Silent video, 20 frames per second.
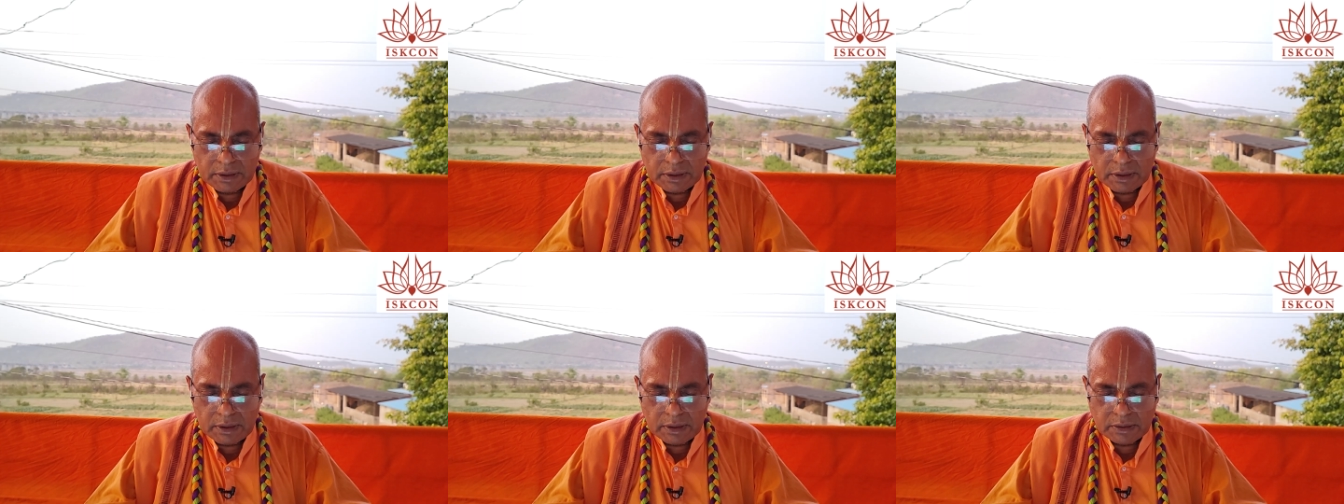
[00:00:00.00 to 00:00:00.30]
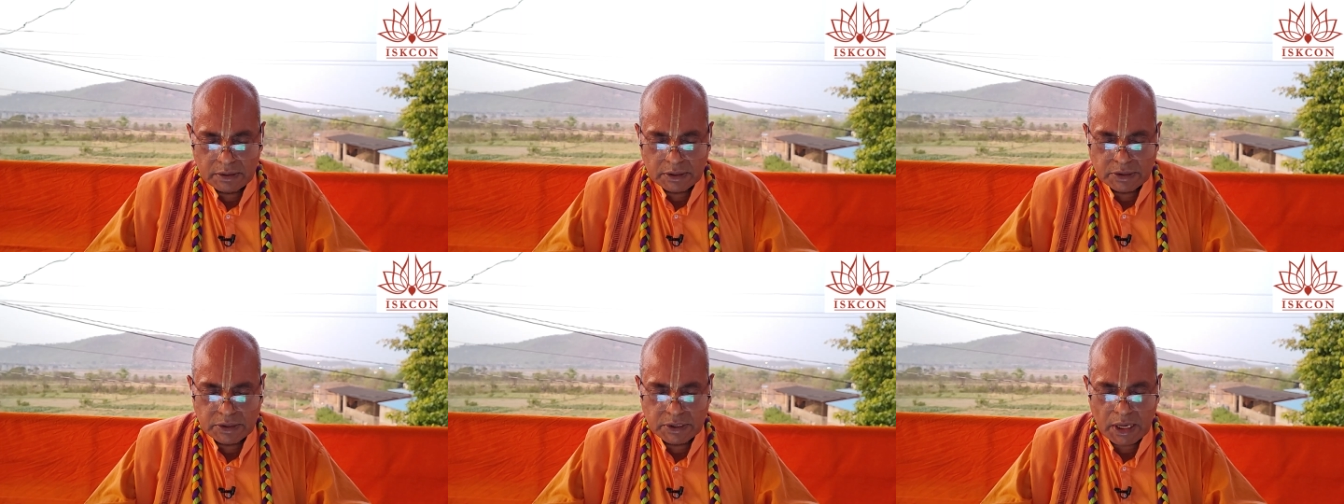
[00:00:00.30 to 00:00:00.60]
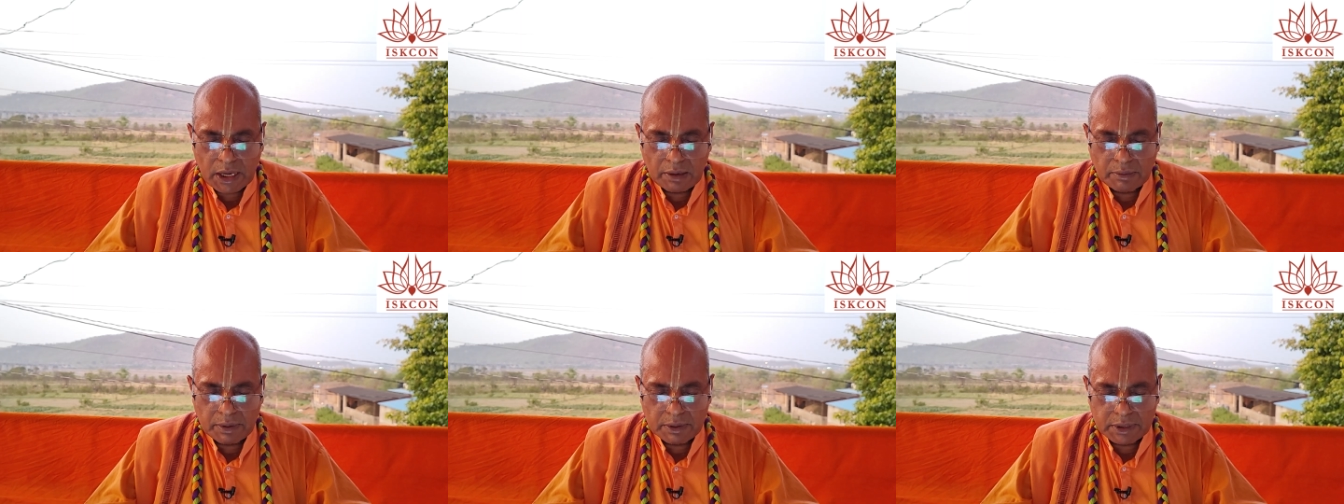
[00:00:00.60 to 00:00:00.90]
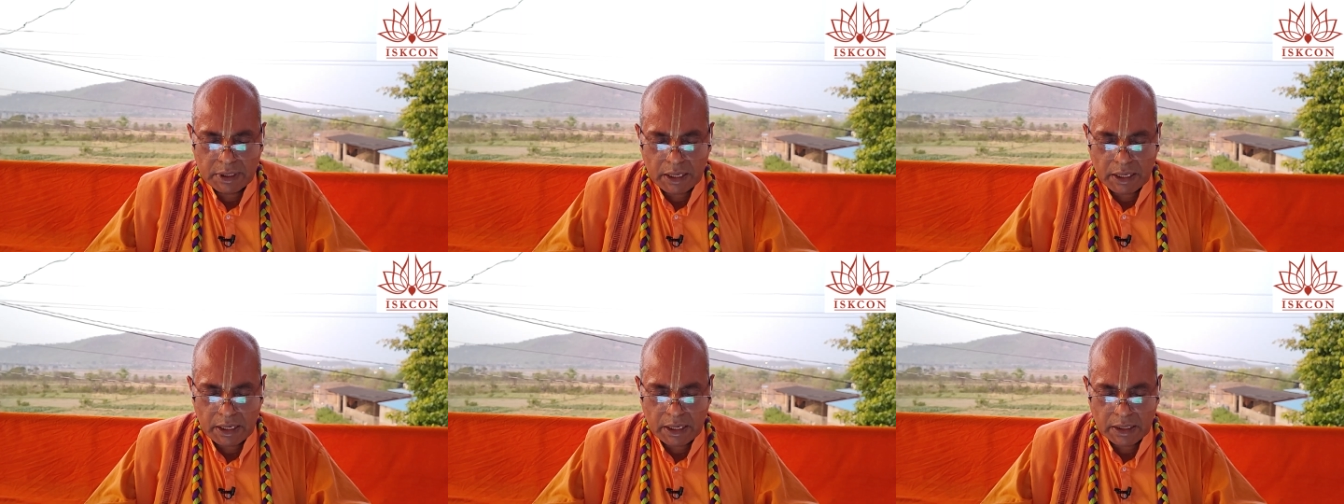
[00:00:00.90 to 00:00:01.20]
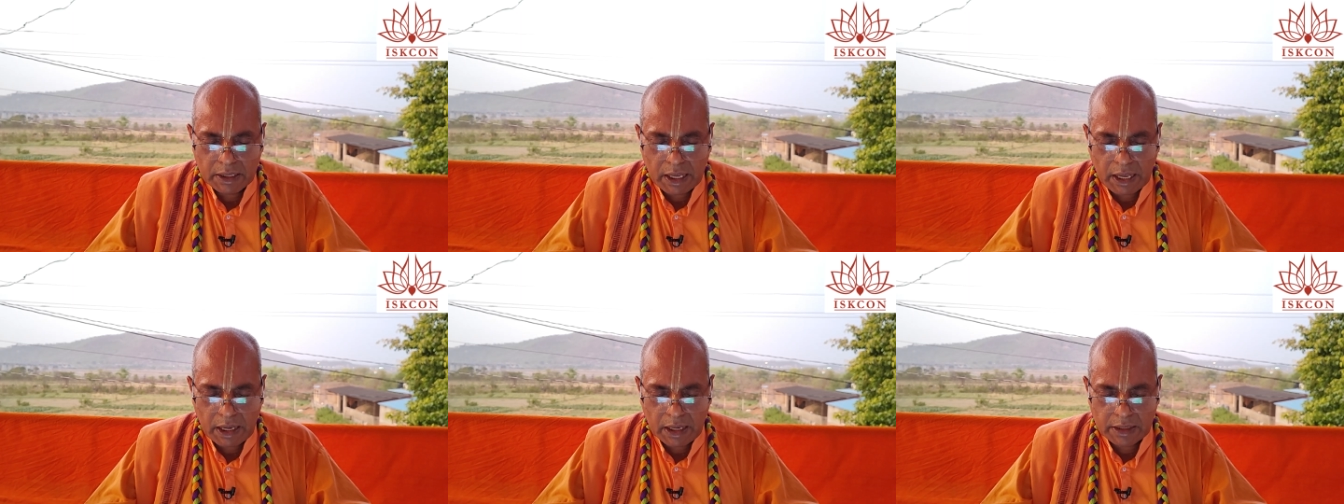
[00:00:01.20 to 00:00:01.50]
Jasya
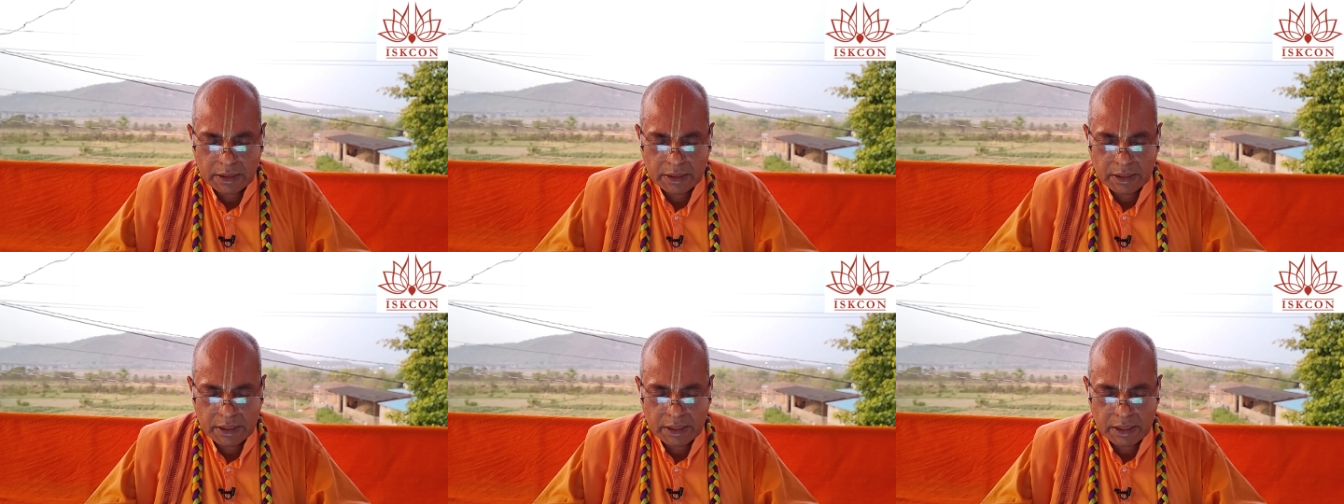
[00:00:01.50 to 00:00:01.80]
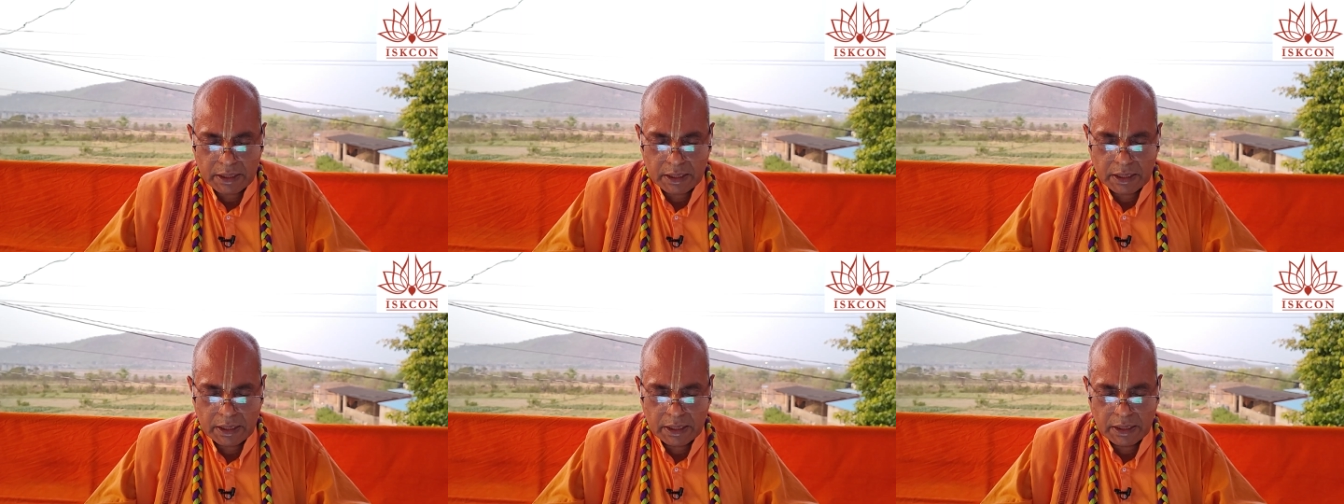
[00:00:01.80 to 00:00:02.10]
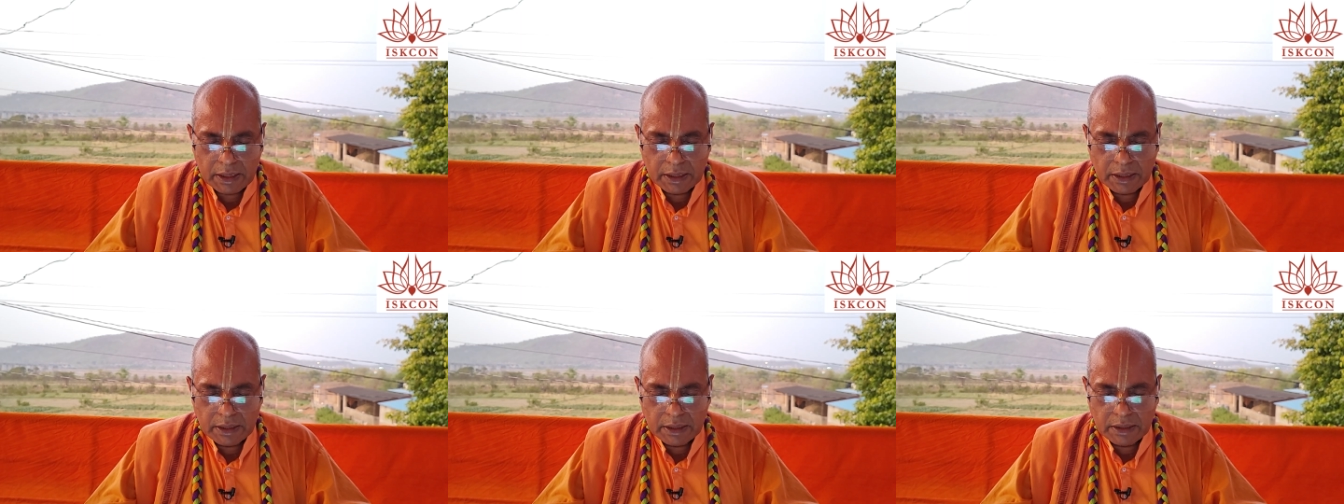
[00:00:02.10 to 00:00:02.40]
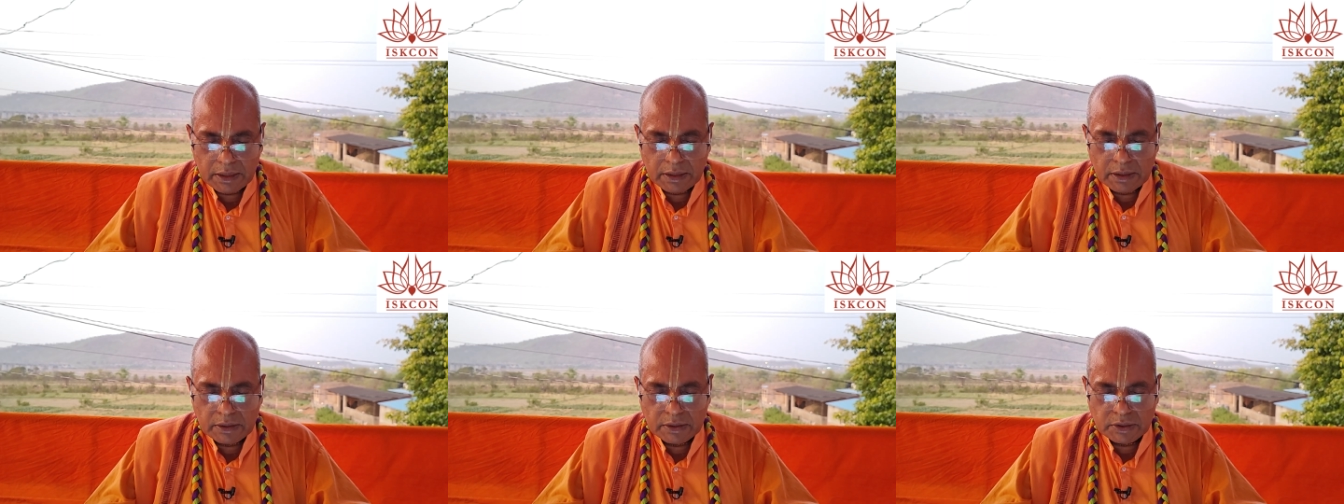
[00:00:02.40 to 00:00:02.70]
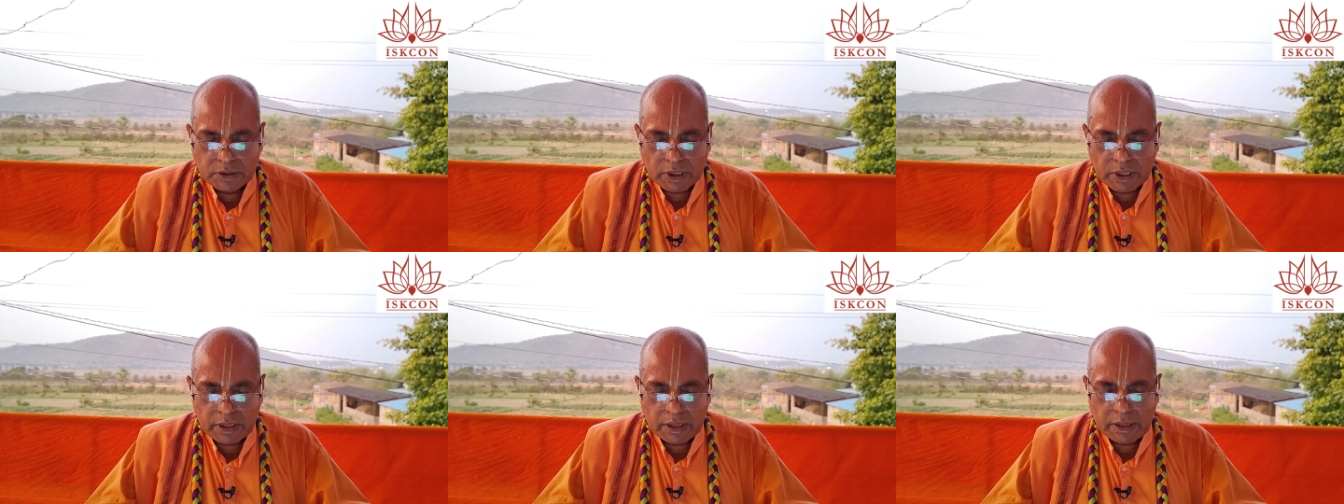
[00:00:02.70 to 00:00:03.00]
avatara gyante
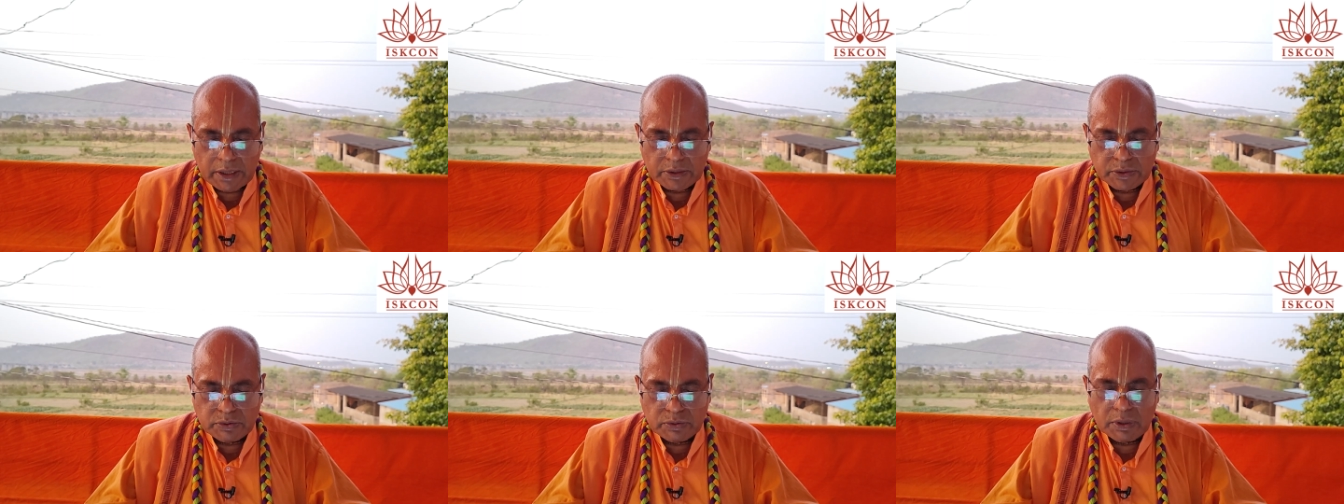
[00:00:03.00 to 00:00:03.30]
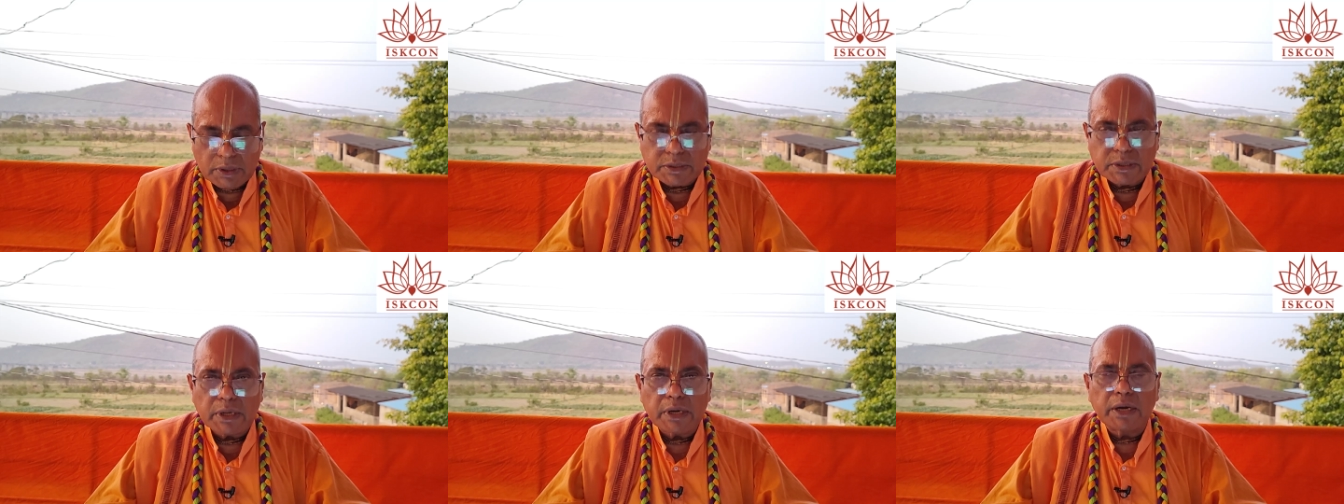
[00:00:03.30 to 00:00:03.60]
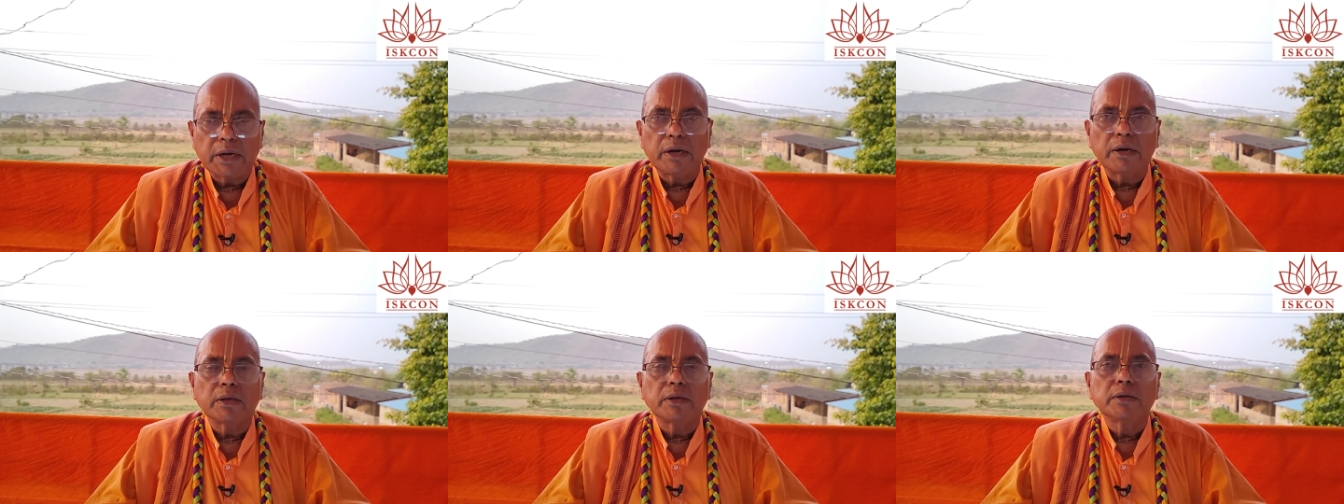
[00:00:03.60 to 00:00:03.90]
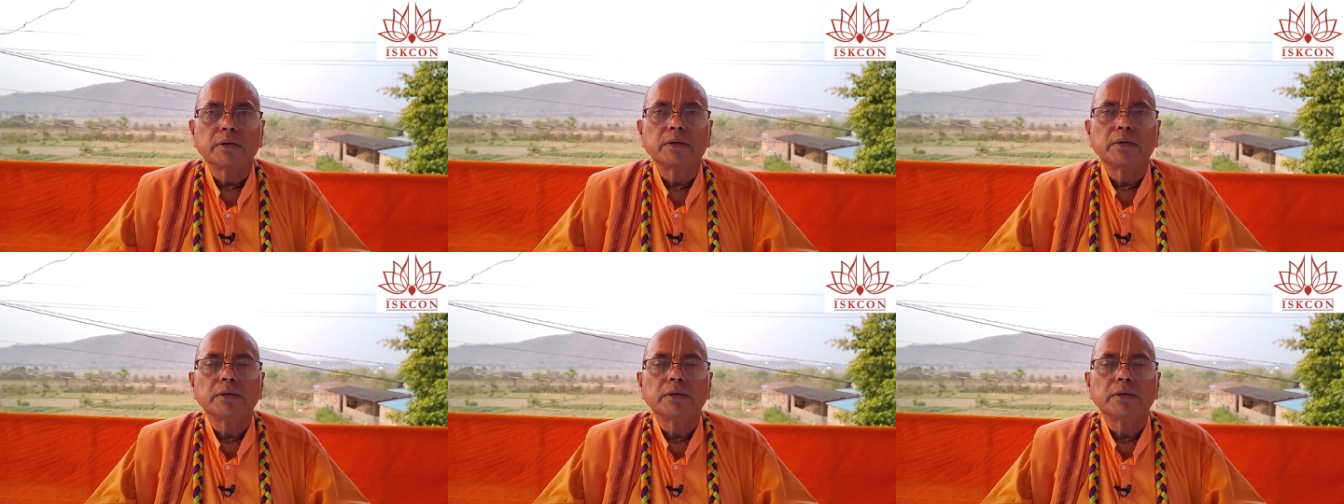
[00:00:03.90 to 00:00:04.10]
sarireshu asarina.